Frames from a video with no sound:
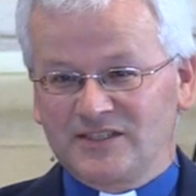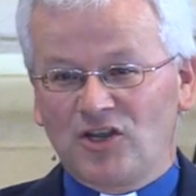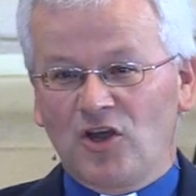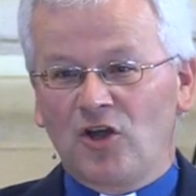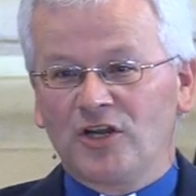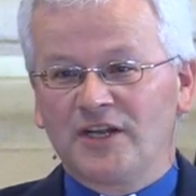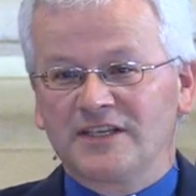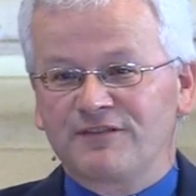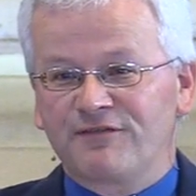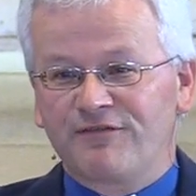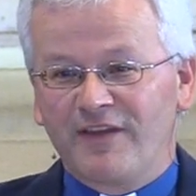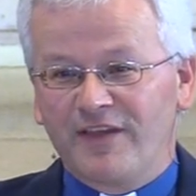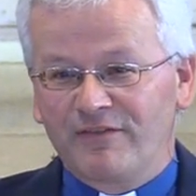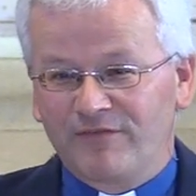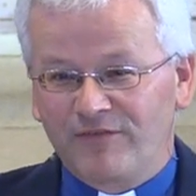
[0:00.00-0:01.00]
God is
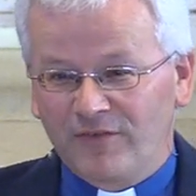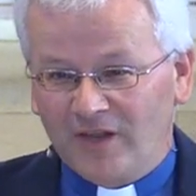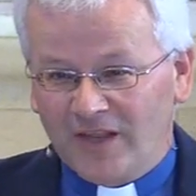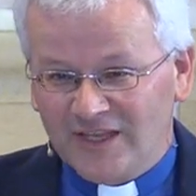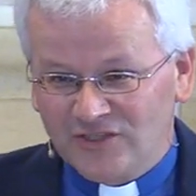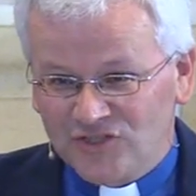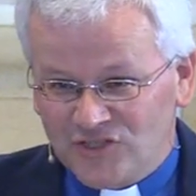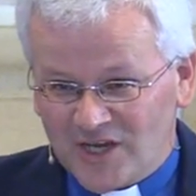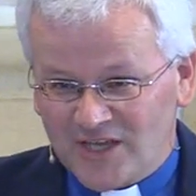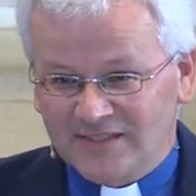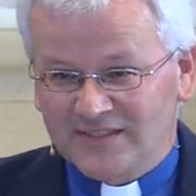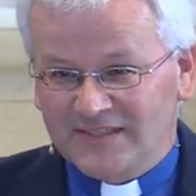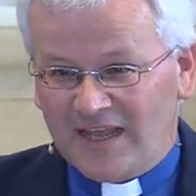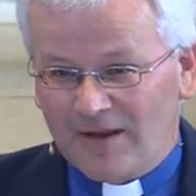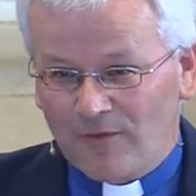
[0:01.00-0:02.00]
faithful and
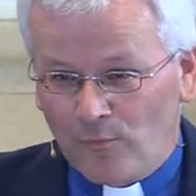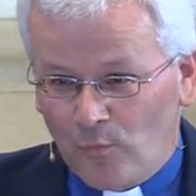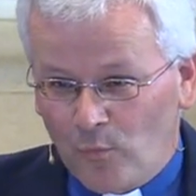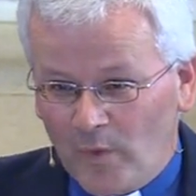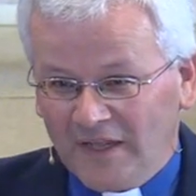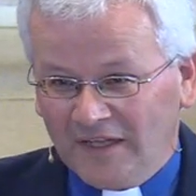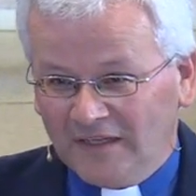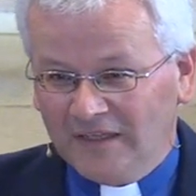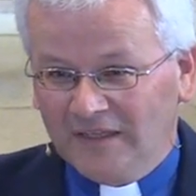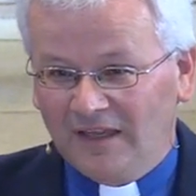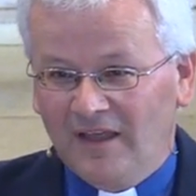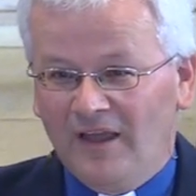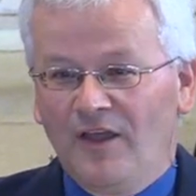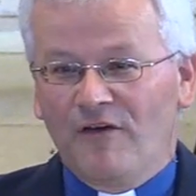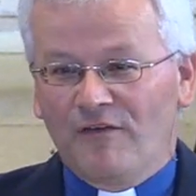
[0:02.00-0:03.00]
just and will
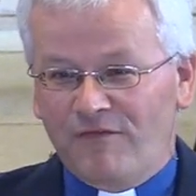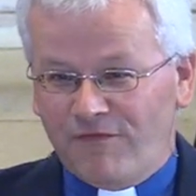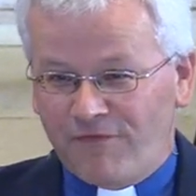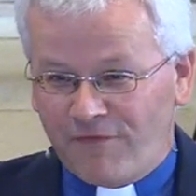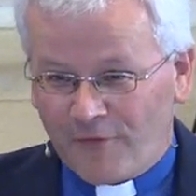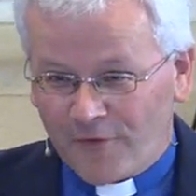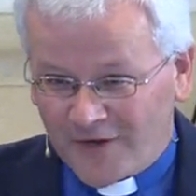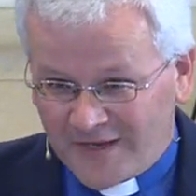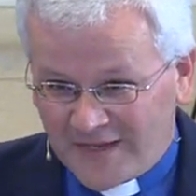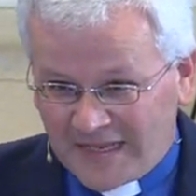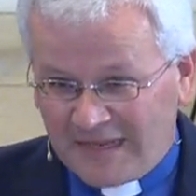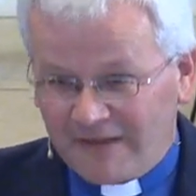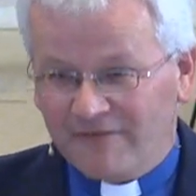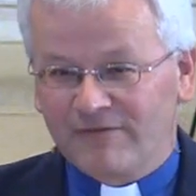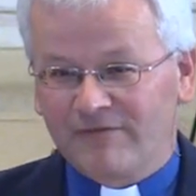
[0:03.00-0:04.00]

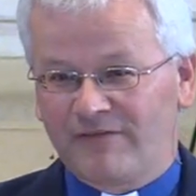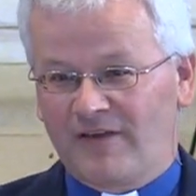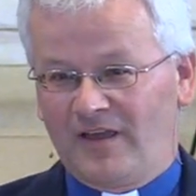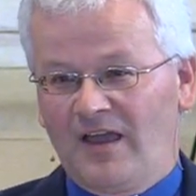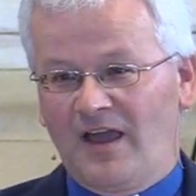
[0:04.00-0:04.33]
forgive